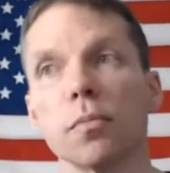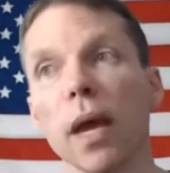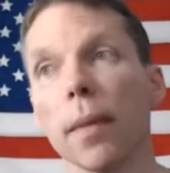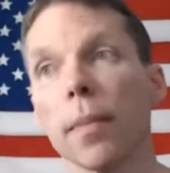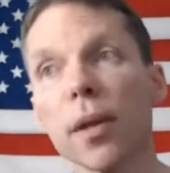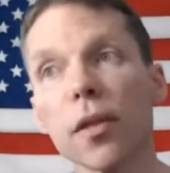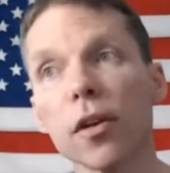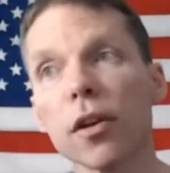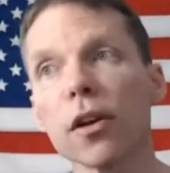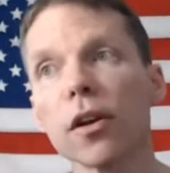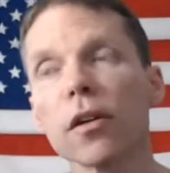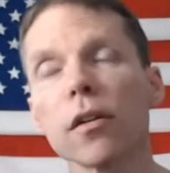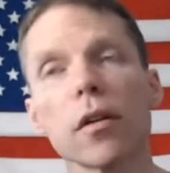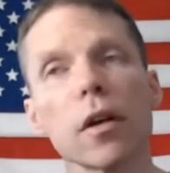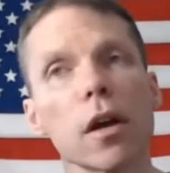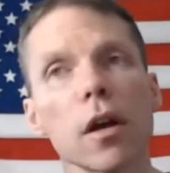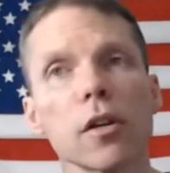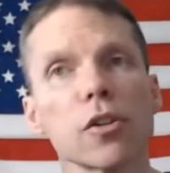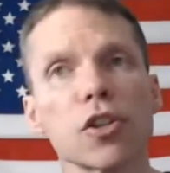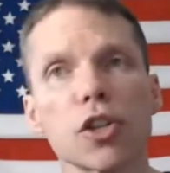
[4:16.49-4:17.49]
Maybe
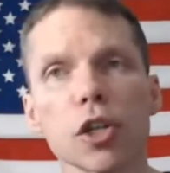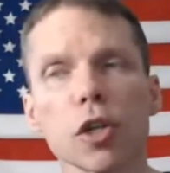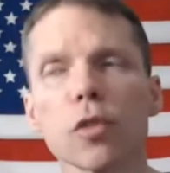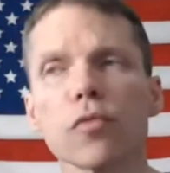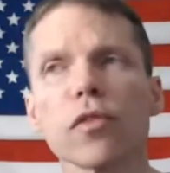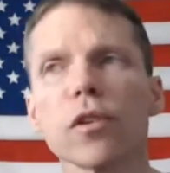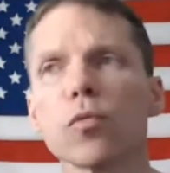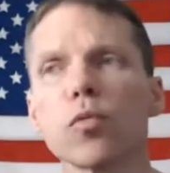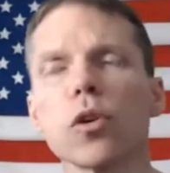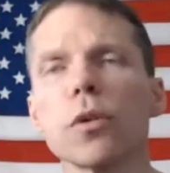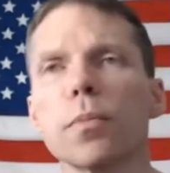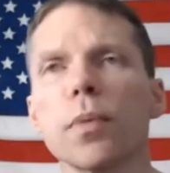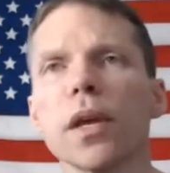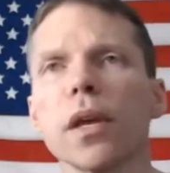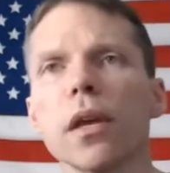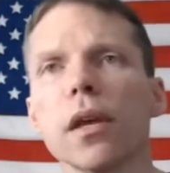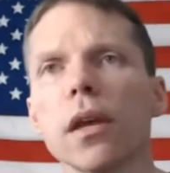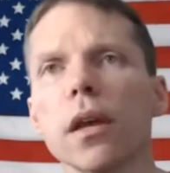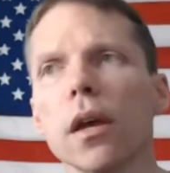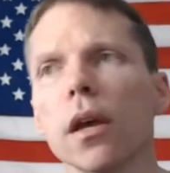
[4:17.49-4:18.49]
their children would
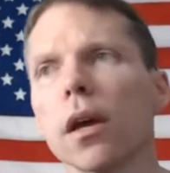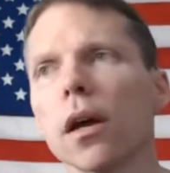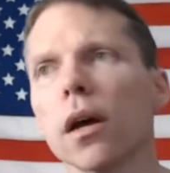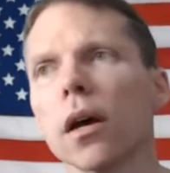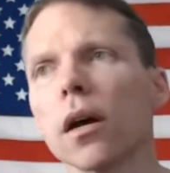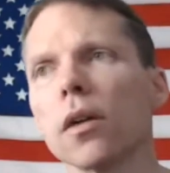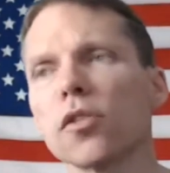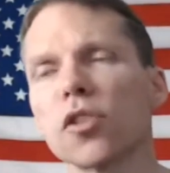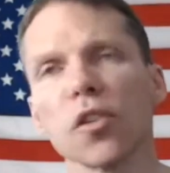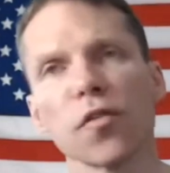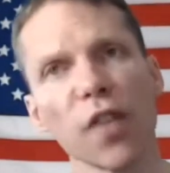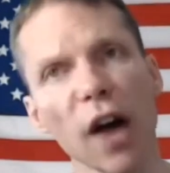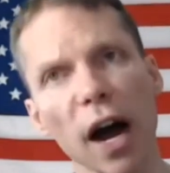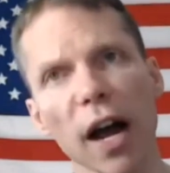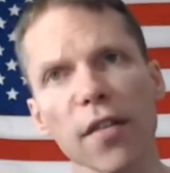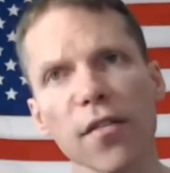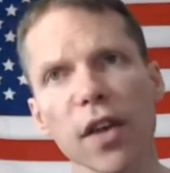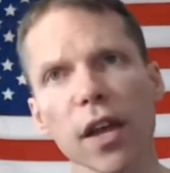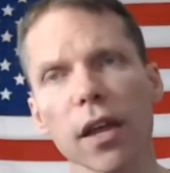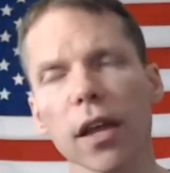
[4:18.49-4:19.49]
be
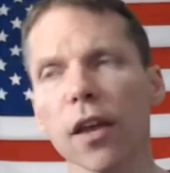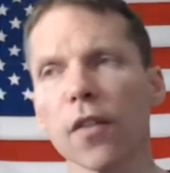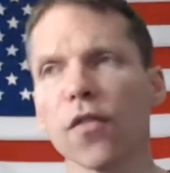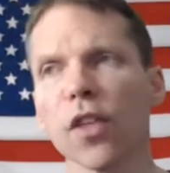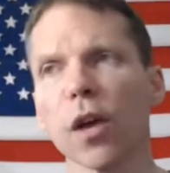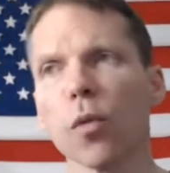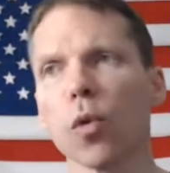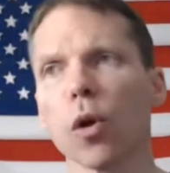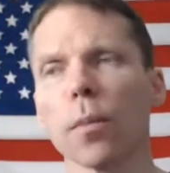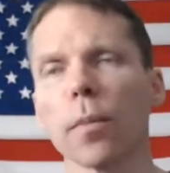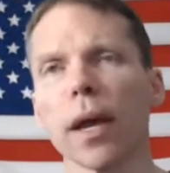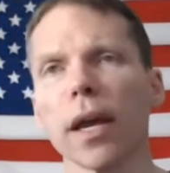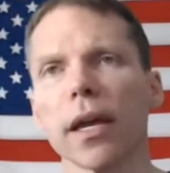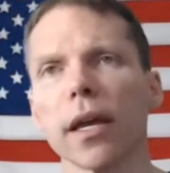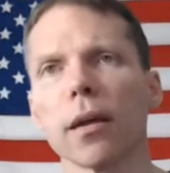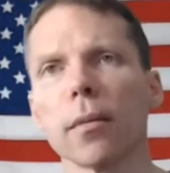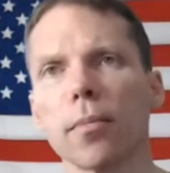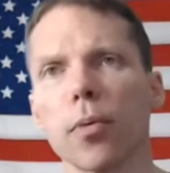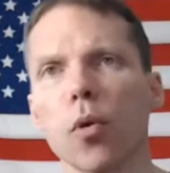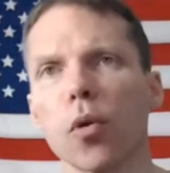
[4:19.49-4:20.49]
surviving if they weren't
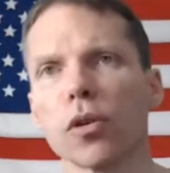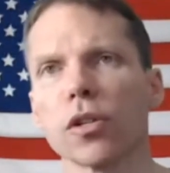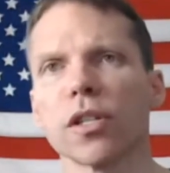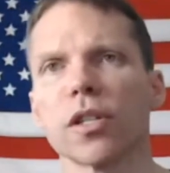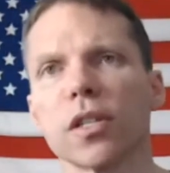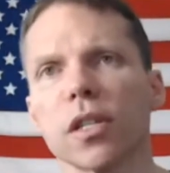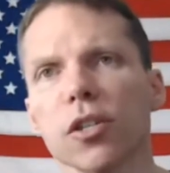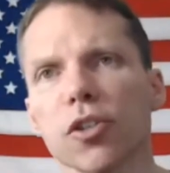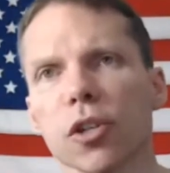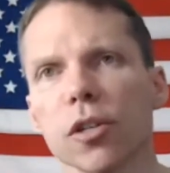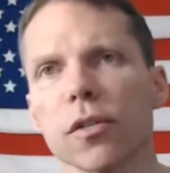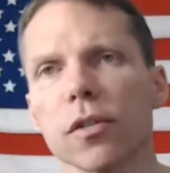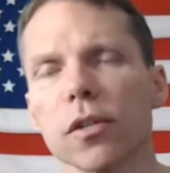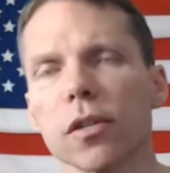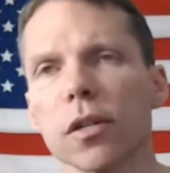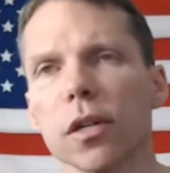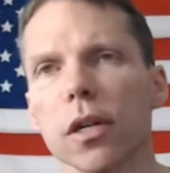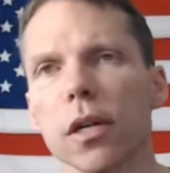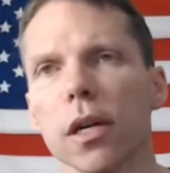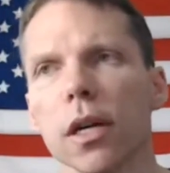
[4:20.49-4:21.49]
making poor
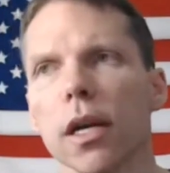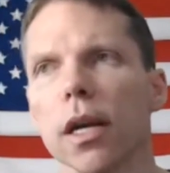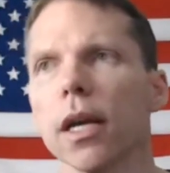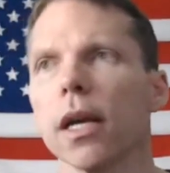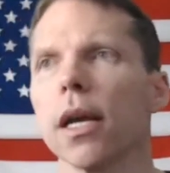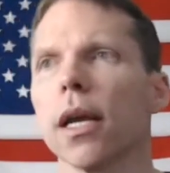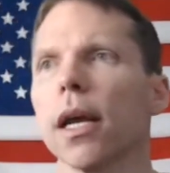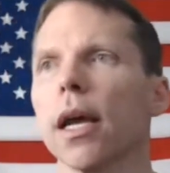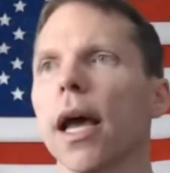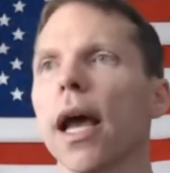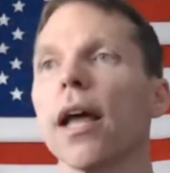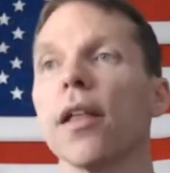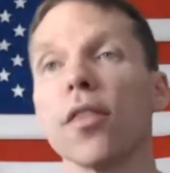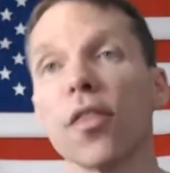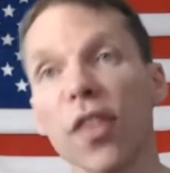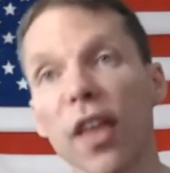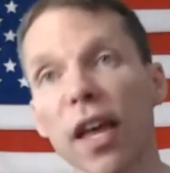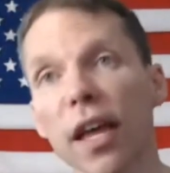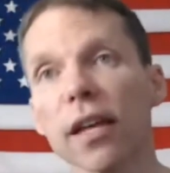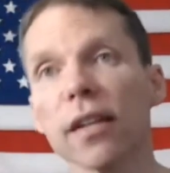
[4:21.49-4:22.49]
decisions.
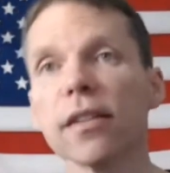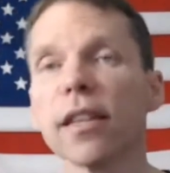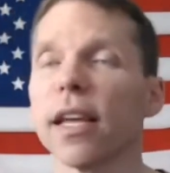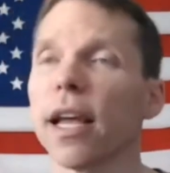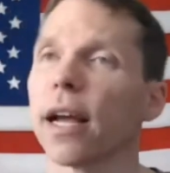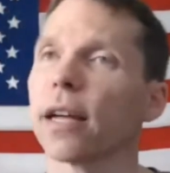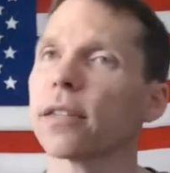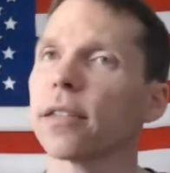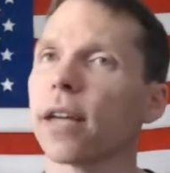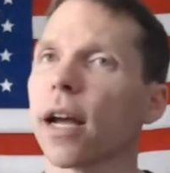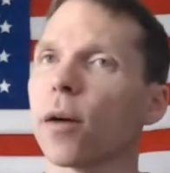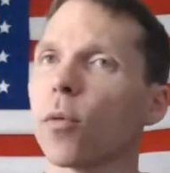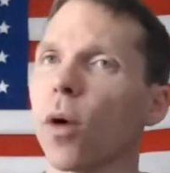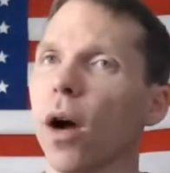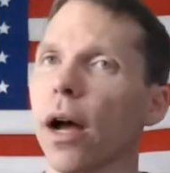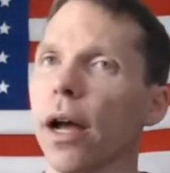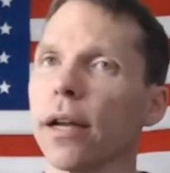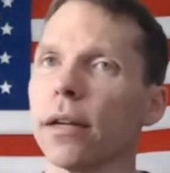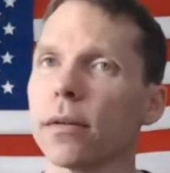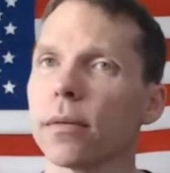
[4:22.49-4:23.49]
And then the
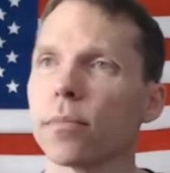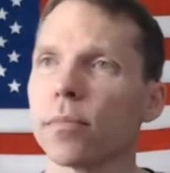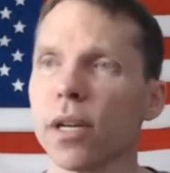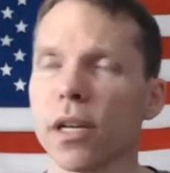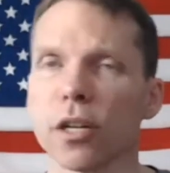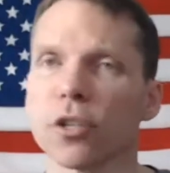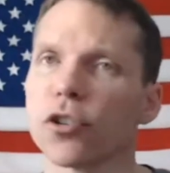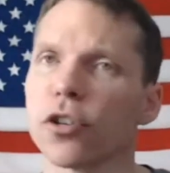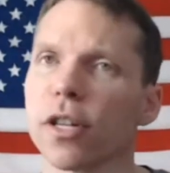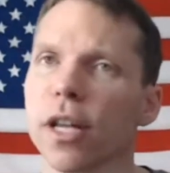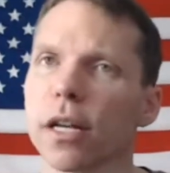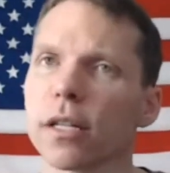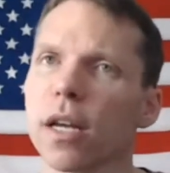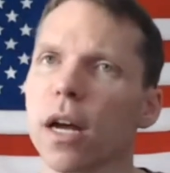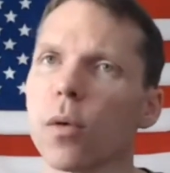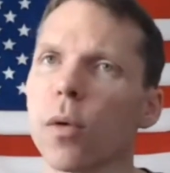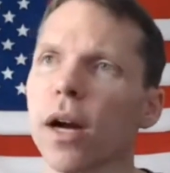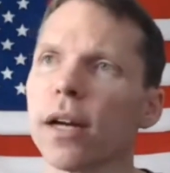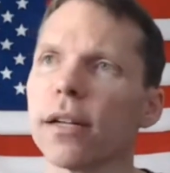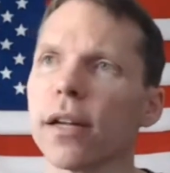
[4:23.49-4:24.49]
anti-white, because you're in the
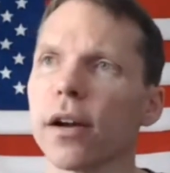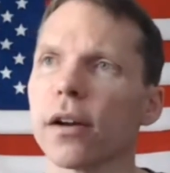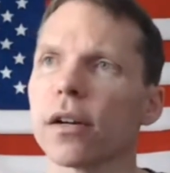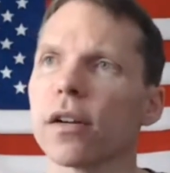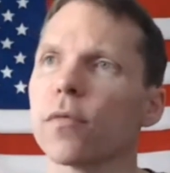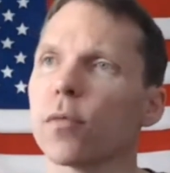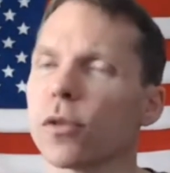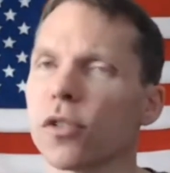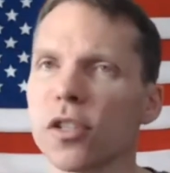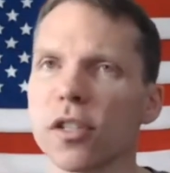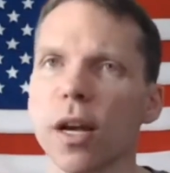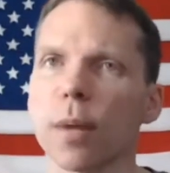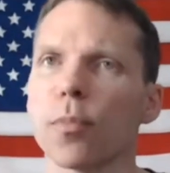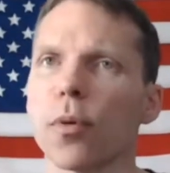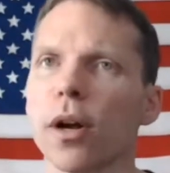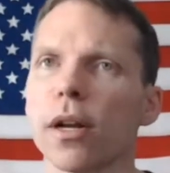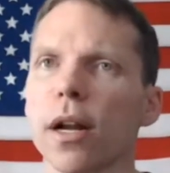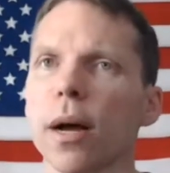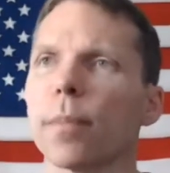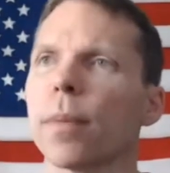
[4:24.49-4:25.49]
anti-white narrative, will step
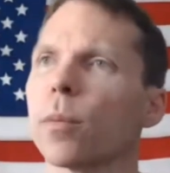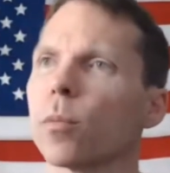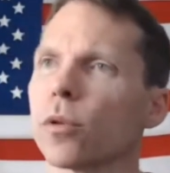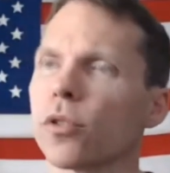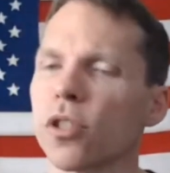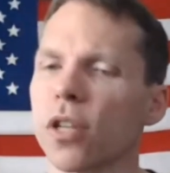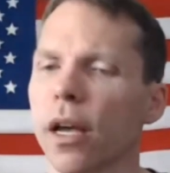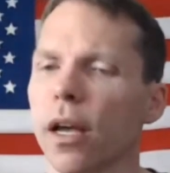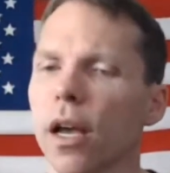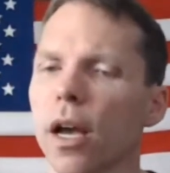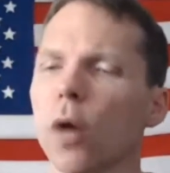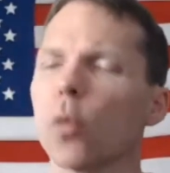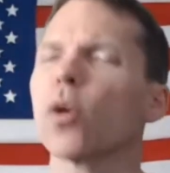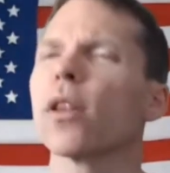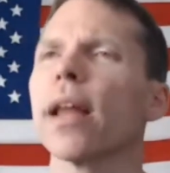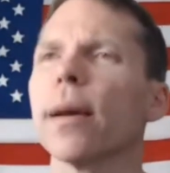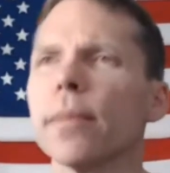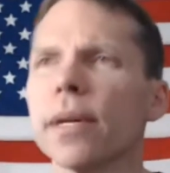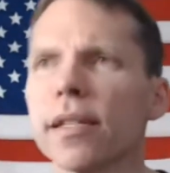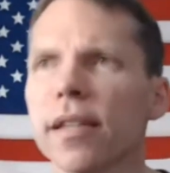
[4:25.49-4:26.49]
right up and will say,
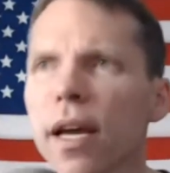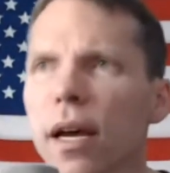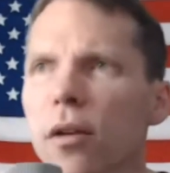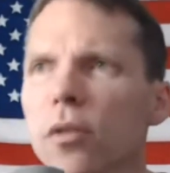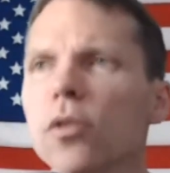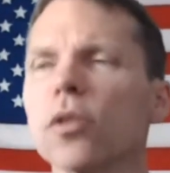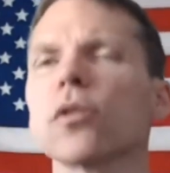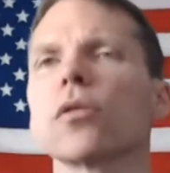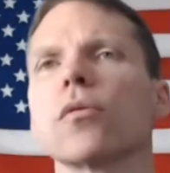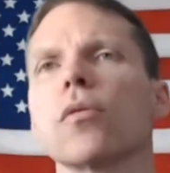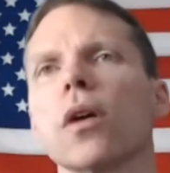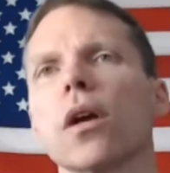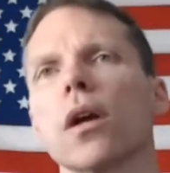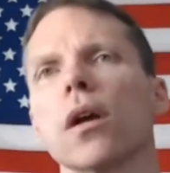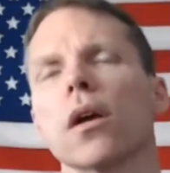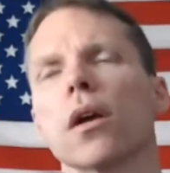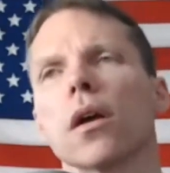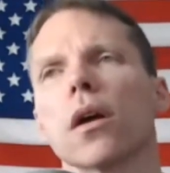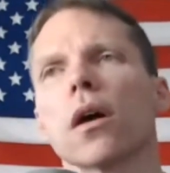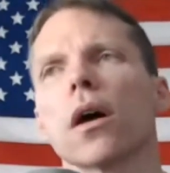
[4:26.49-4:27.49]
well, let me tell you,
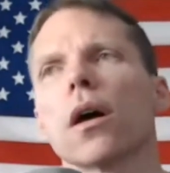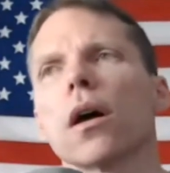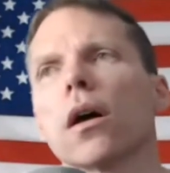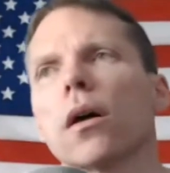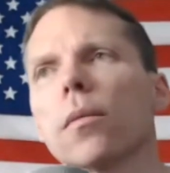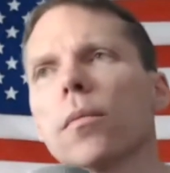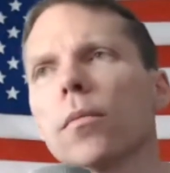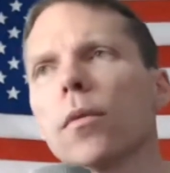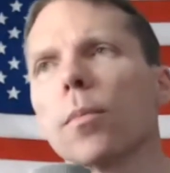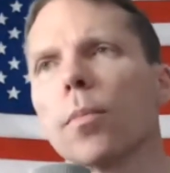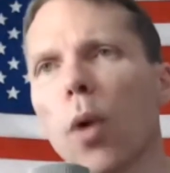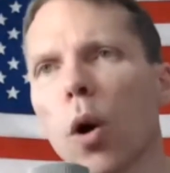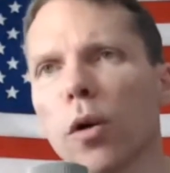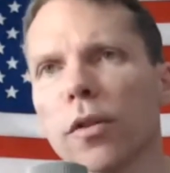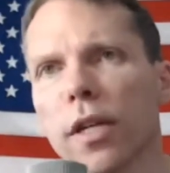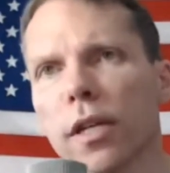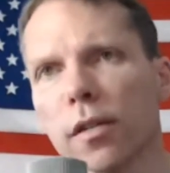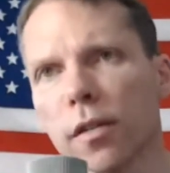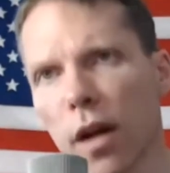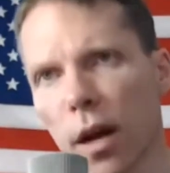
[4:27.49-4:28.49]
the
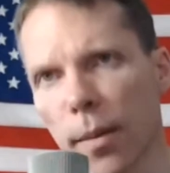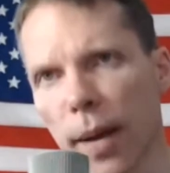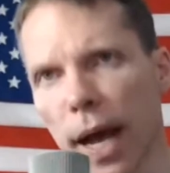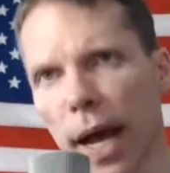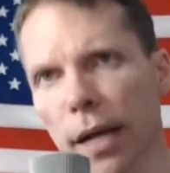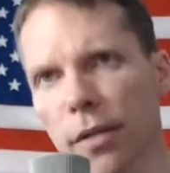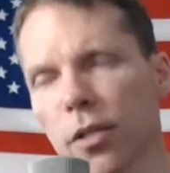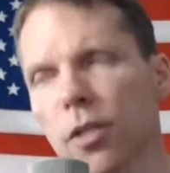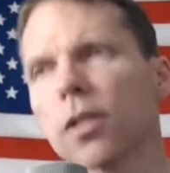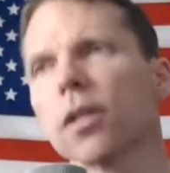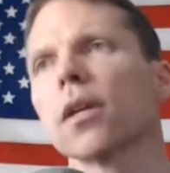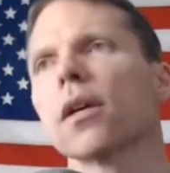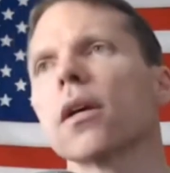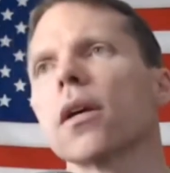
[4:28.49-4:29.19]
balding dumbass.